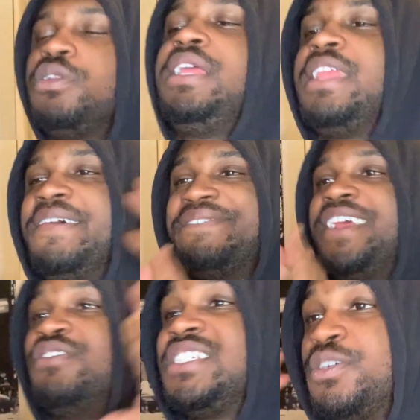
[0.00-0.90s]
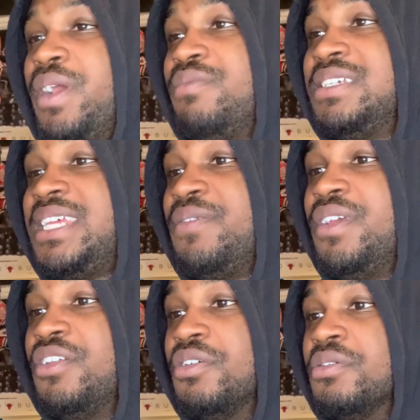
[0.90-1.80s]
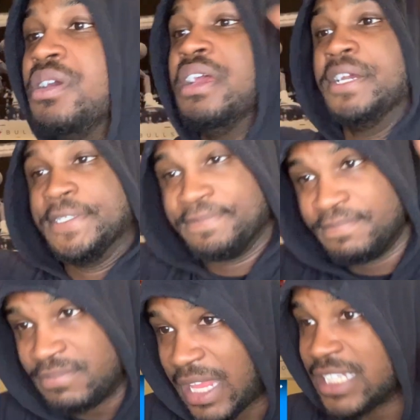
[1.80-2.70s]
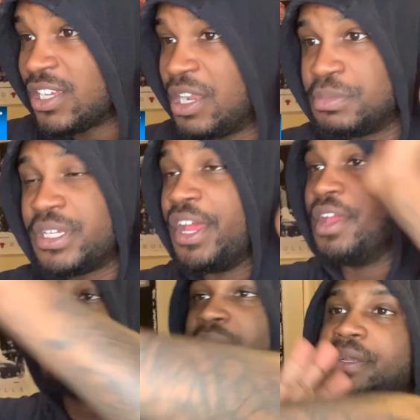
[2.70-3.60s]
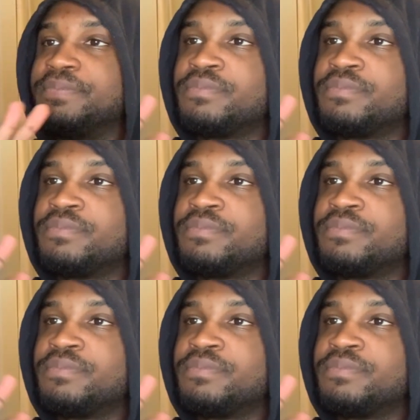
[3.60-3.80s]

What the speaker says: love veterans the way we say we do, that's all I'm saying. But